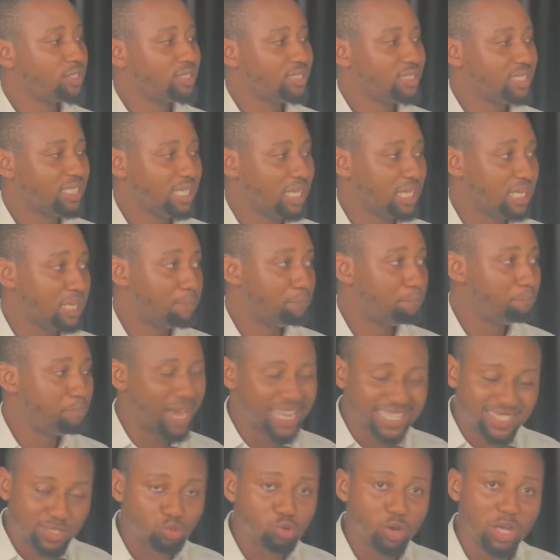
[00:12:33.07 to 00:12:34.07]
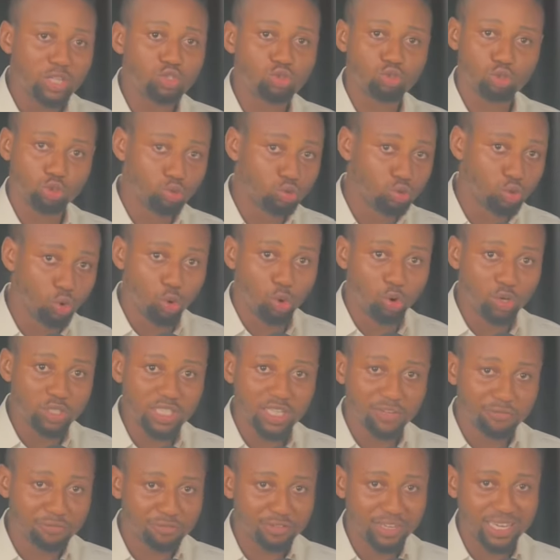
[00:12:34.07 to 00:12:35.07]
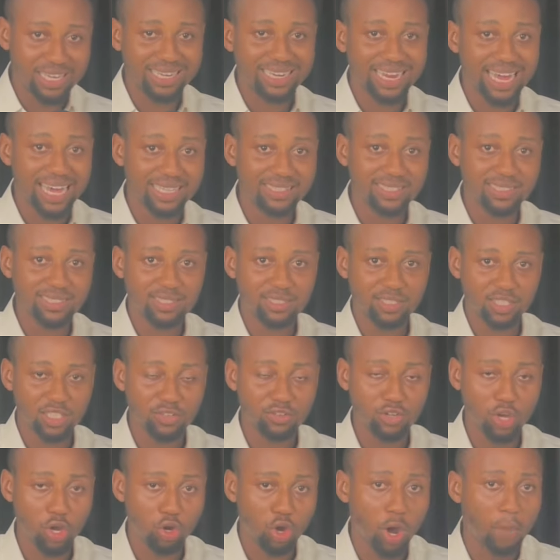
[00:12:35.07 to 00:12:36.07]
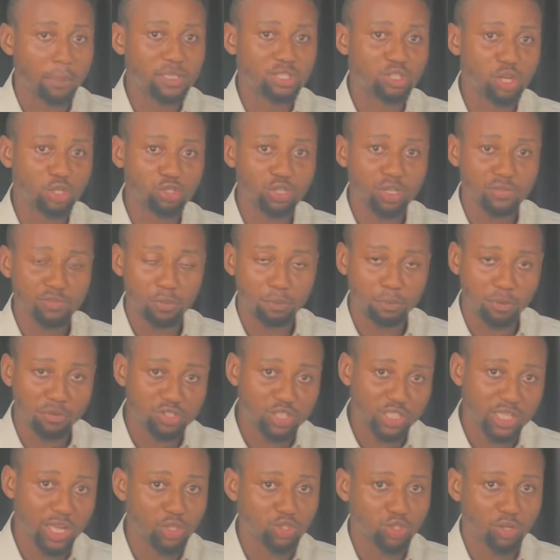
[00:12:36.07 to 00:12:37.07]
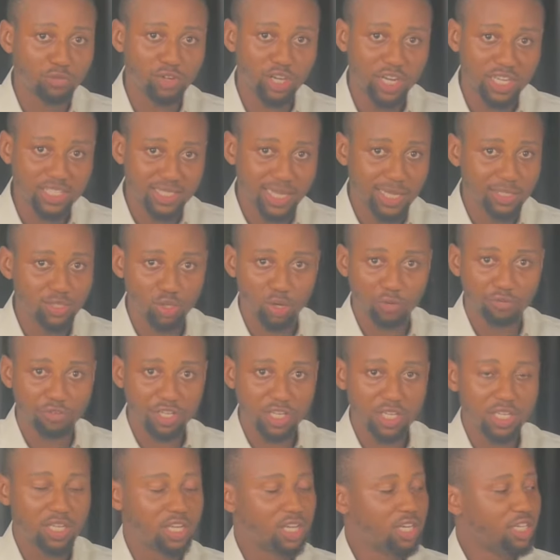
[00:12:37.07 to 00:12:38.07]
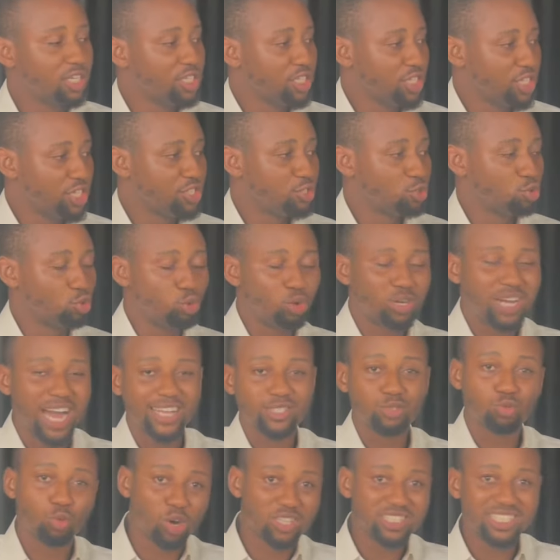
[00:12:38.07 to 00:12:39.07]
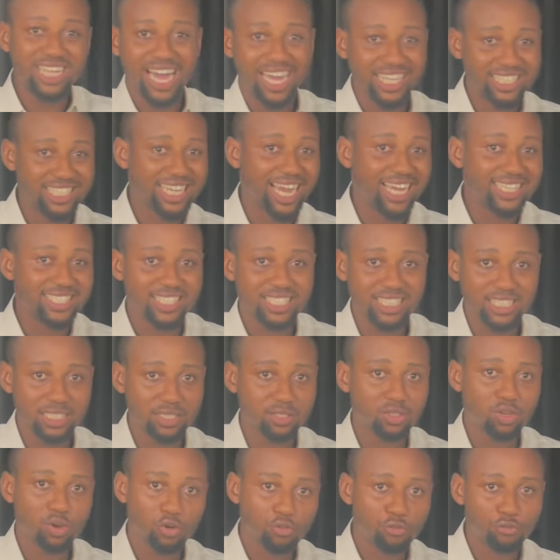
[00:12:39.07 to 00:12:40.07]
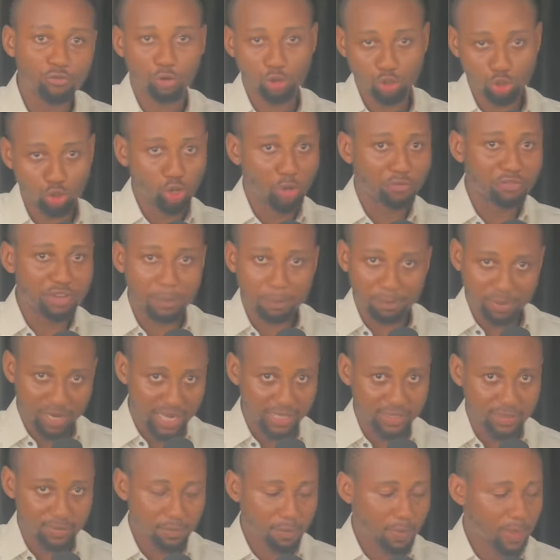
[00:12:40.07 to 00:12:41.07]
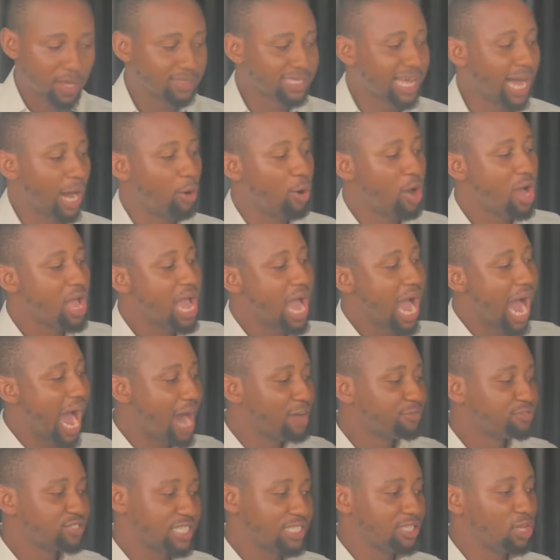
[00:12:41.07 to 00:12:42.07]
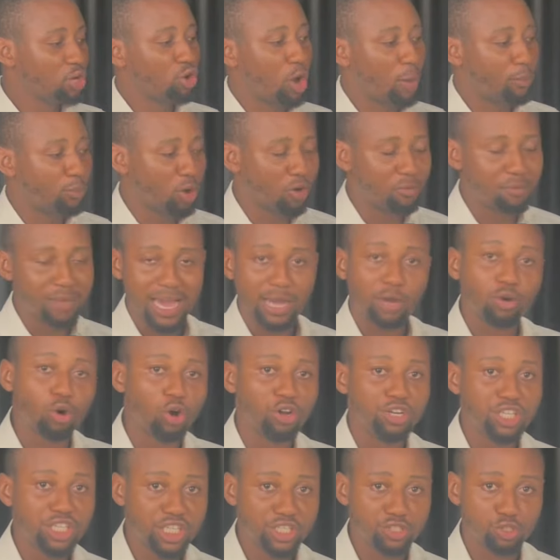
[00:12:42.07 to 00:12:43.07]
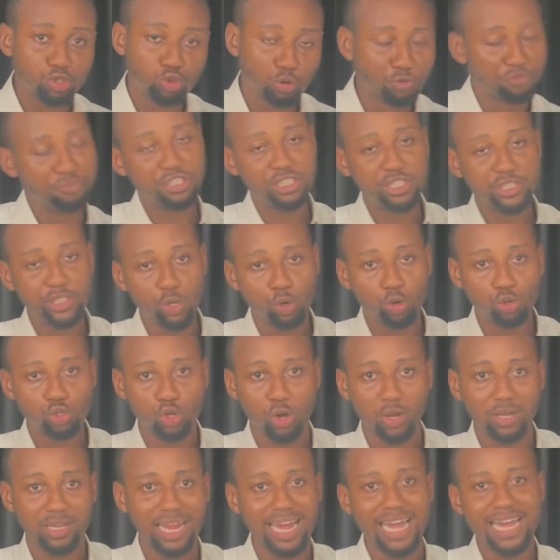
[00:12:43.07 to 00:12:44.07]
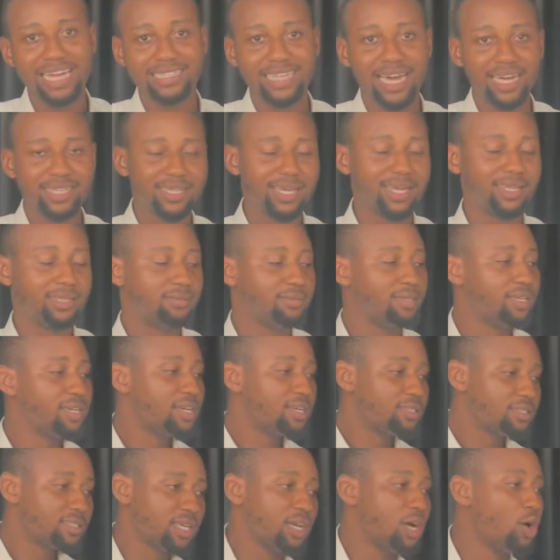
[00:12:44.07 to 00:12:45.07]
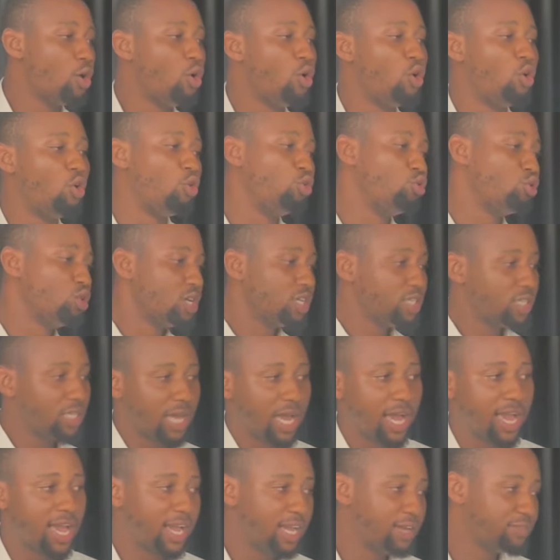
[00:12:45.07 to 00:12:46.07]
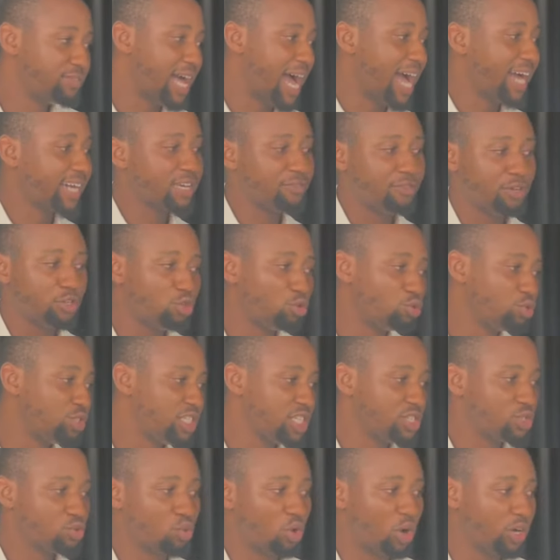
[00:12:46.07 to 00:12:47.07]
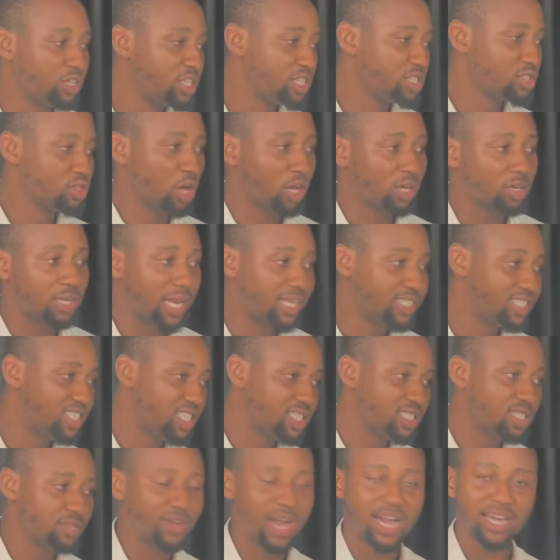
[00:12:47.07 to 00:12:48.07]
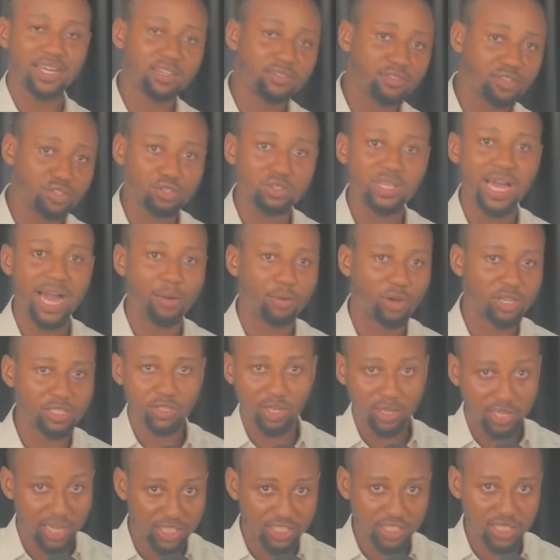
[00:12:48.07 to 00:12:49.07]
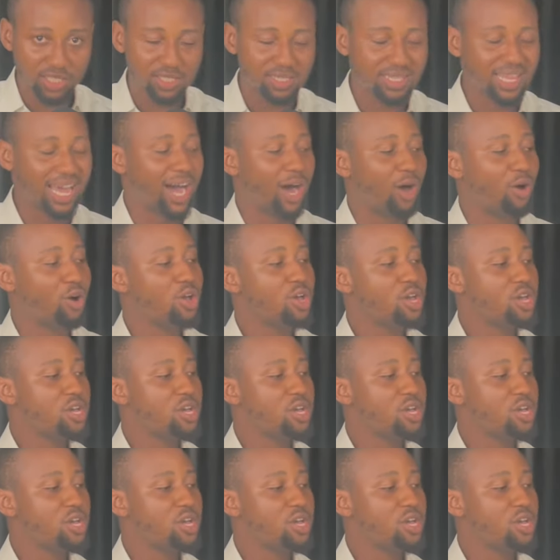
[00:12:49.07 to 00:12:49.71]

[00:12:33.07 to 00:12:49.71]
the best way to know if a company is going to give you provisional survey or registered survey is to look at what they are charging for survey plan. Now, I've seen a couple of my colleagues do videos online and then say, oh, yeah, if they are giving you this one, it's not legit. If they are giving you that one, it's not legit. Now,